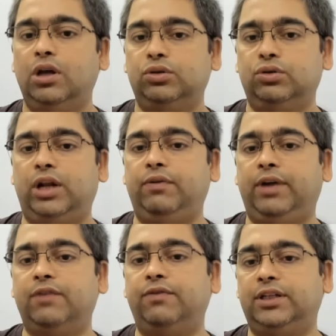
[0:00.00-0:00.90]
so that we
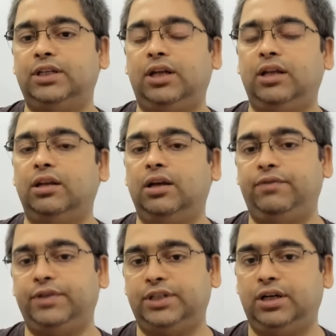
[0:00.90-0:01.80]
can fetch it in
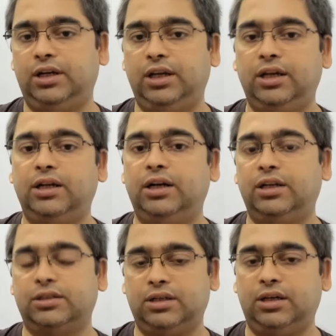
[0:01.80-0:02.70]
efficiently in a
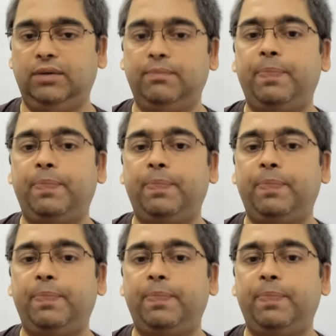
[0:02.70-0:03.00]
dictionary.